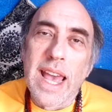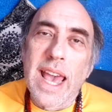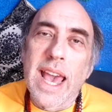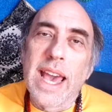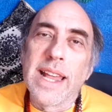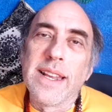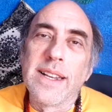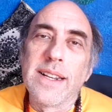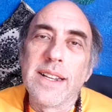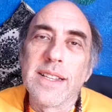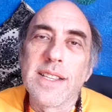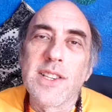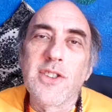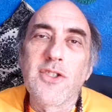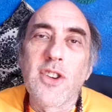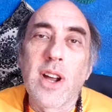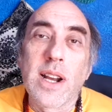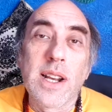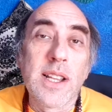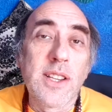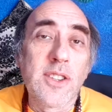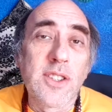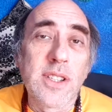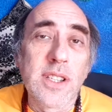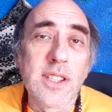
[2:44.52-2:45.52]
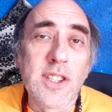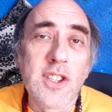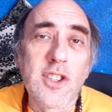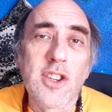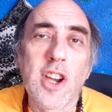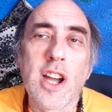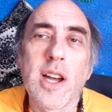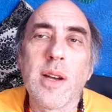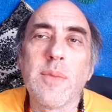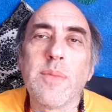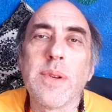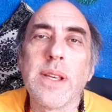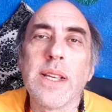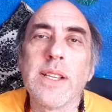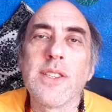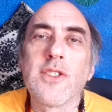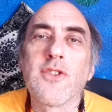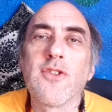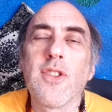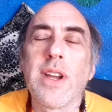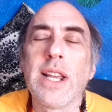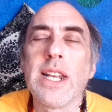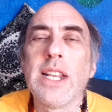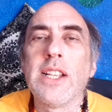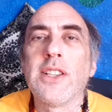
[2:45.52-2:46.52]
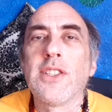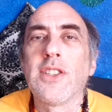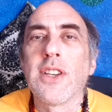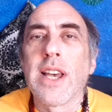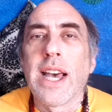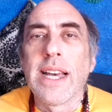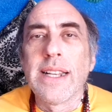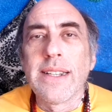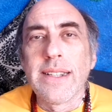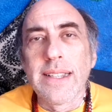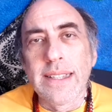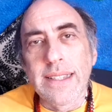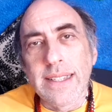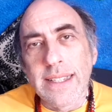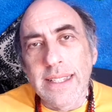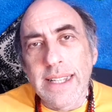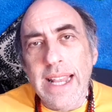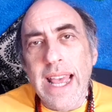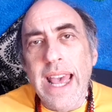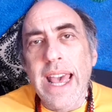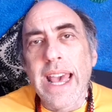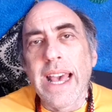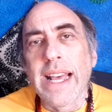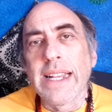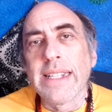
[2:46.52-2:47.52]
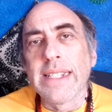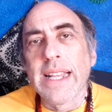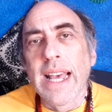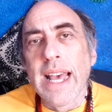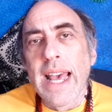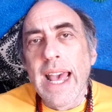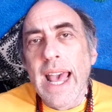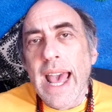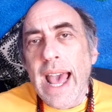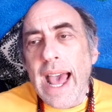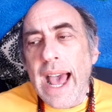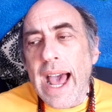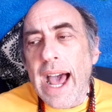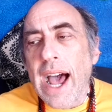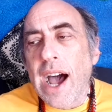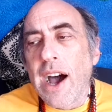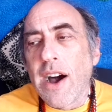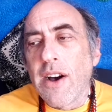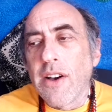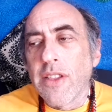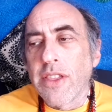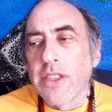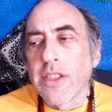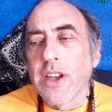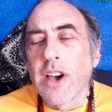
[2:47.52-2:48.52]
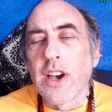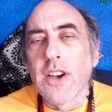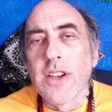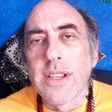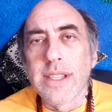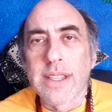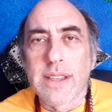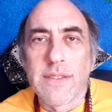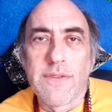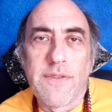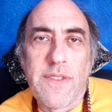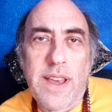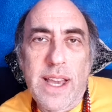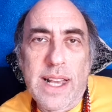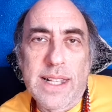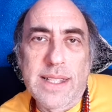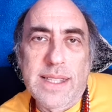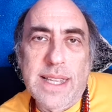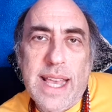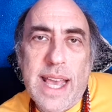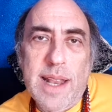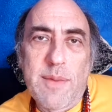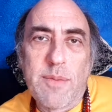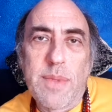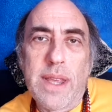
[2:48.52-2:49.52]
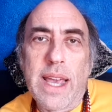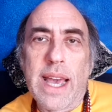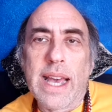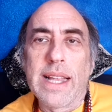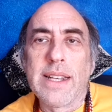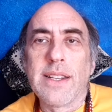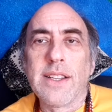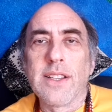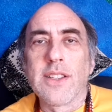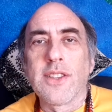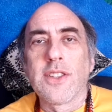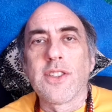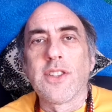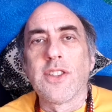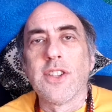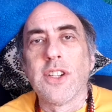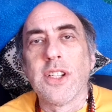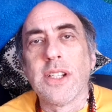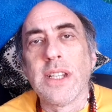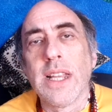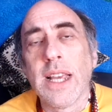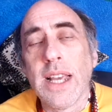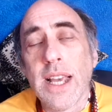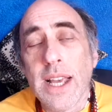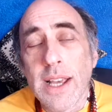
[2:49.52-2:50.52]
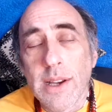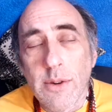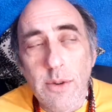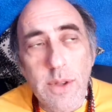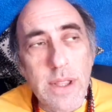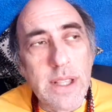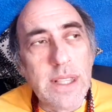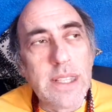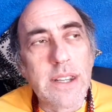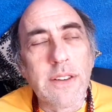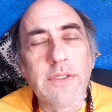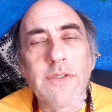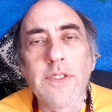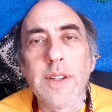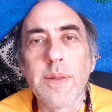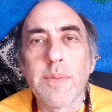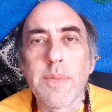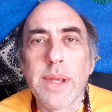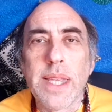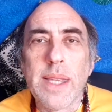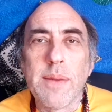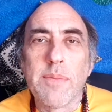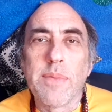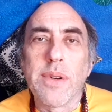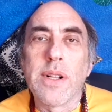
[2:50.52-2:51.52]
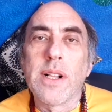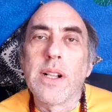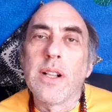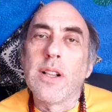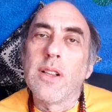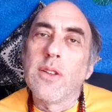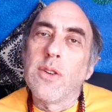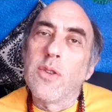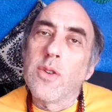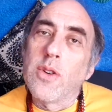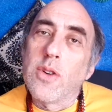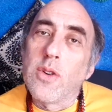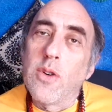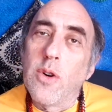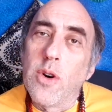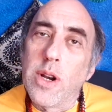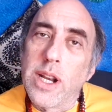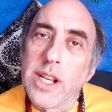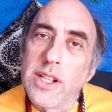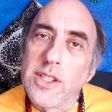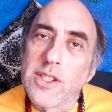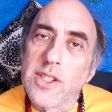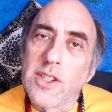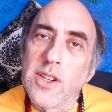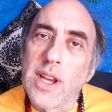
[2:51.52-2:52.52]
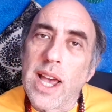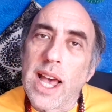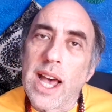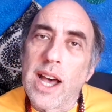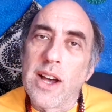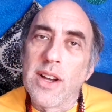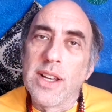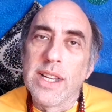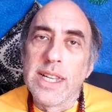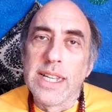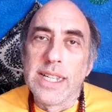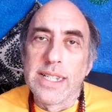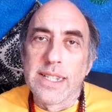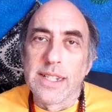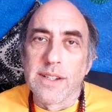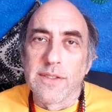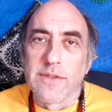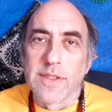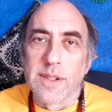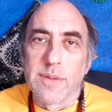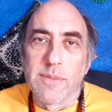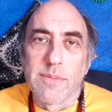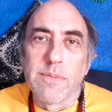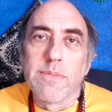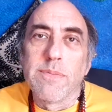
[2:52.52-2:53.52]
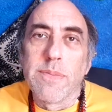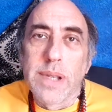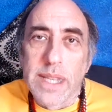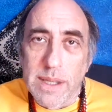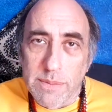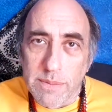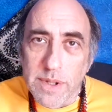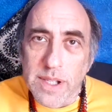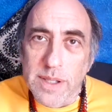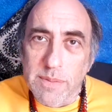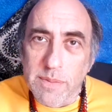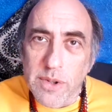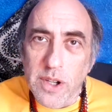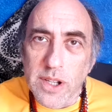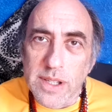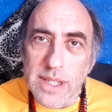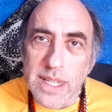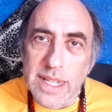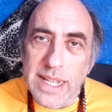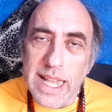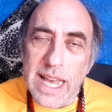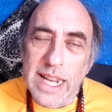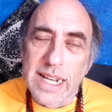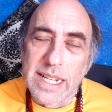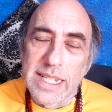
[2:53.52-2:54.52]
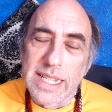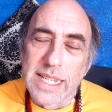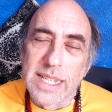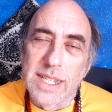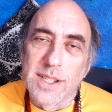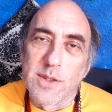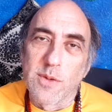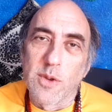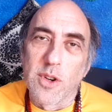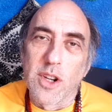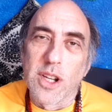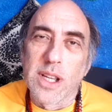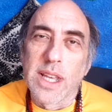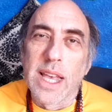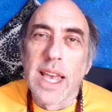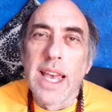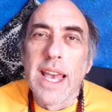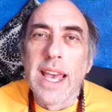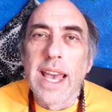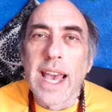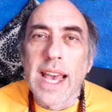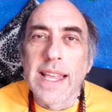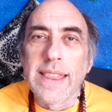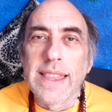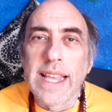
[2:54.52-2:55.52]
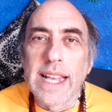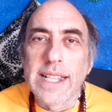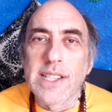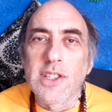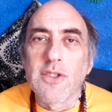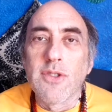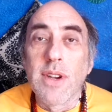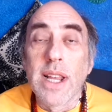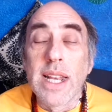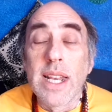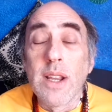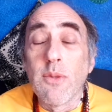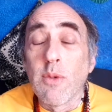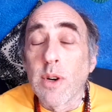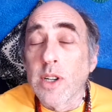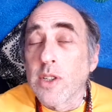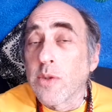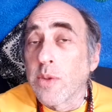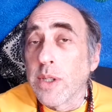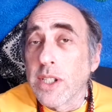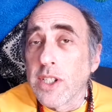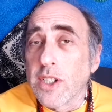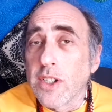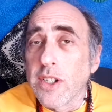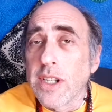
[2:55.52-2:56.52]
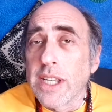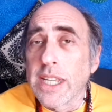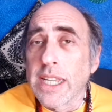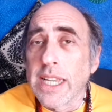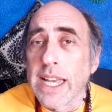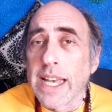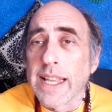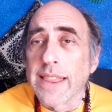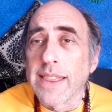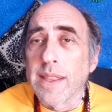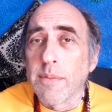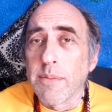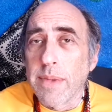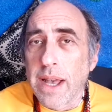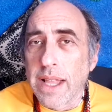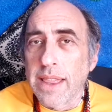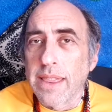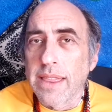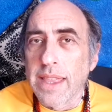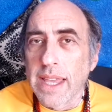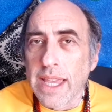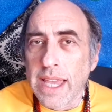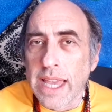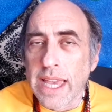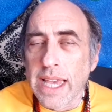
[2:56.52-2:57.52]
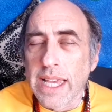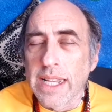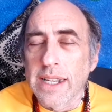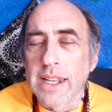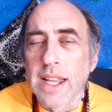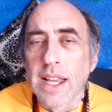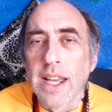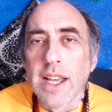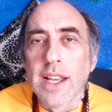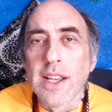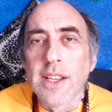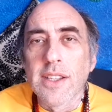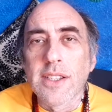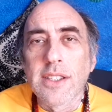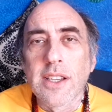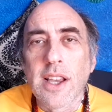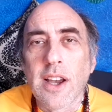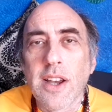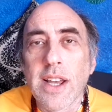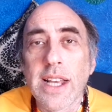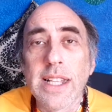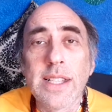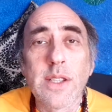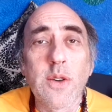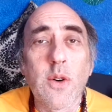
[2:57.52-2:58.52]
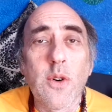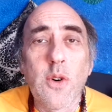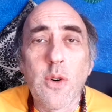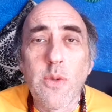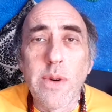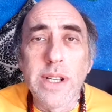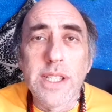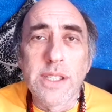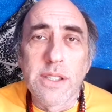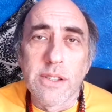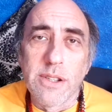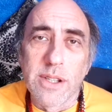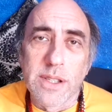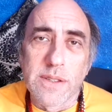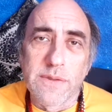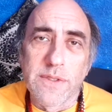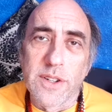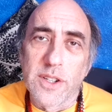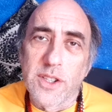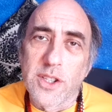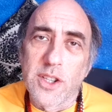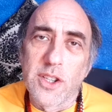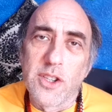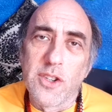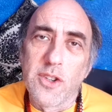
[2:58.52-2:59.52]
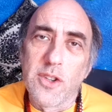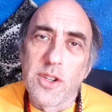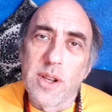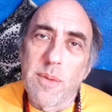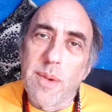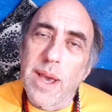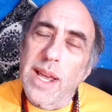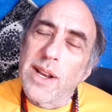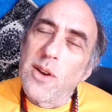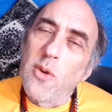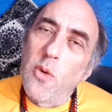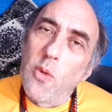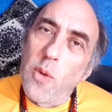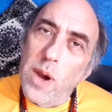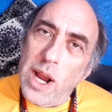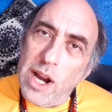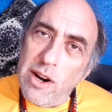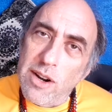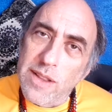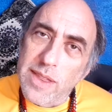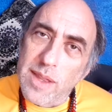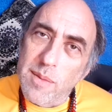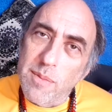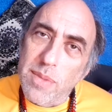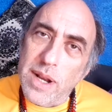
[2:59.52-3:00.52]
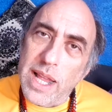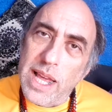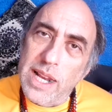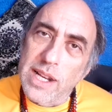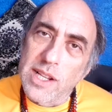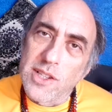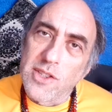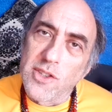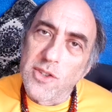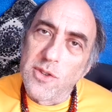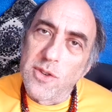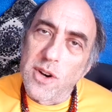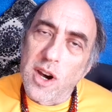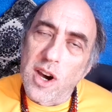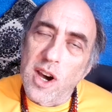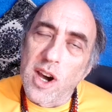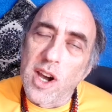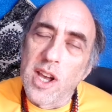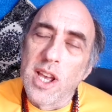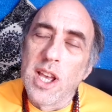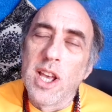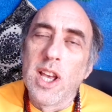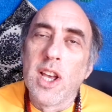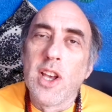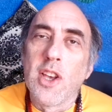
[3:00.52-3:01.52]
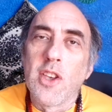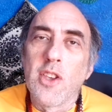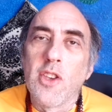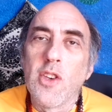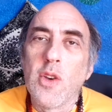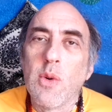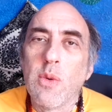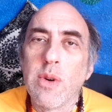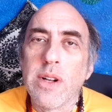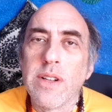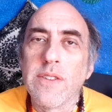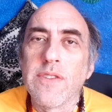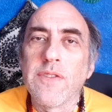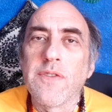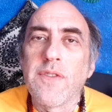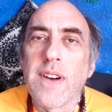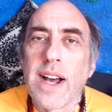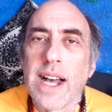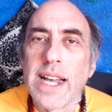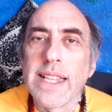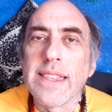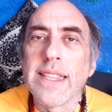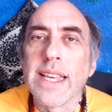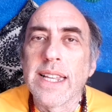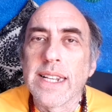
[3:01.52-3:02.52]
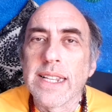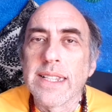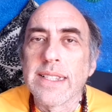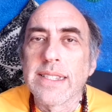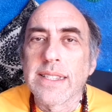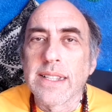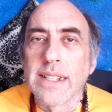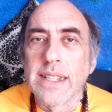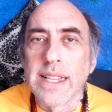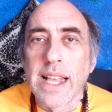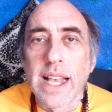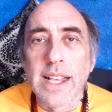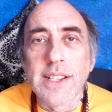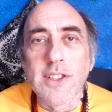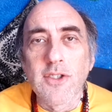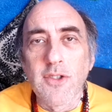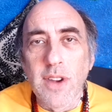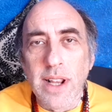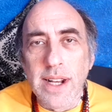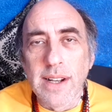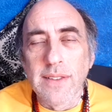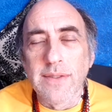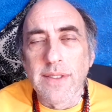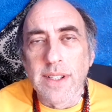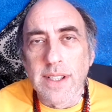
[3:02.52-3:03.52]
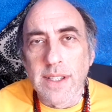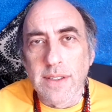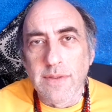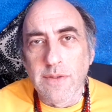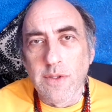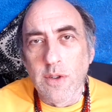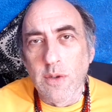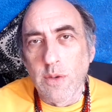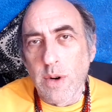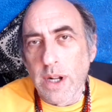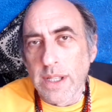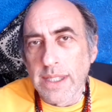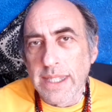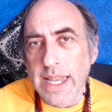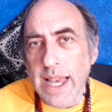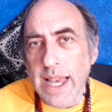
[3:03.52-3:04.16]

And an astrologer's job is really to understand how those effects can be understood with different people according to how different people's personalities work. And that's really what we're doing in the month ahead. So it's always useful to you, no matter where on the planet you are, you will find that it still has relevance for what's